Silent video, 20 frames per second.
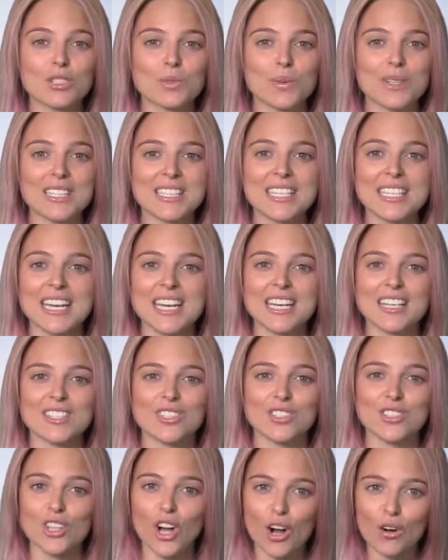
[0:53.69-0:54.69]
Swinton
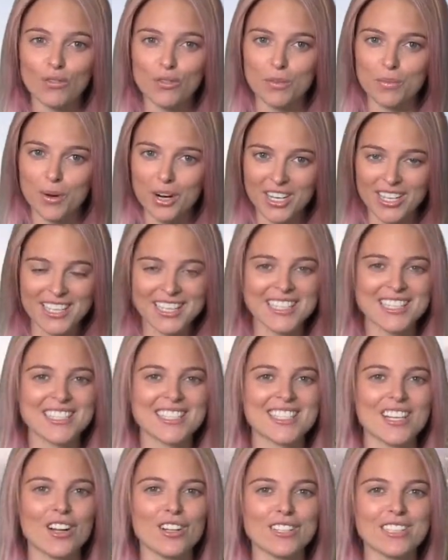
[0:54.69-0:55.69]
is not remotely
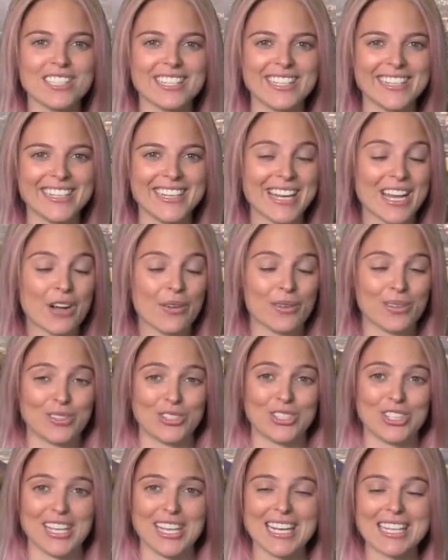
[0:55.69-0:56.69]
insulted when
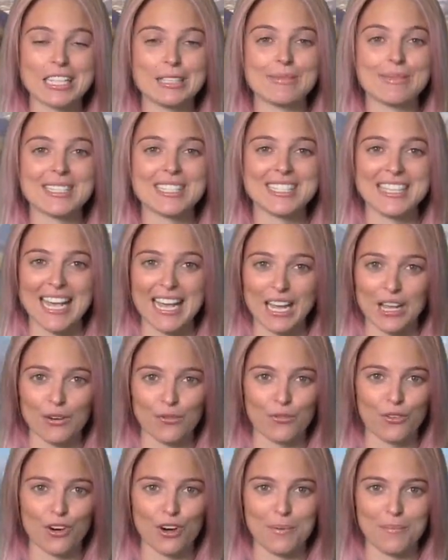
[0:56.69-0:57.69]
she gets
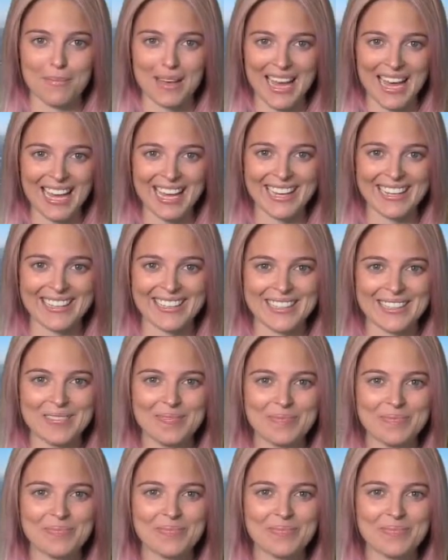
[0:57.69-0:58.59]
mistaken for a man.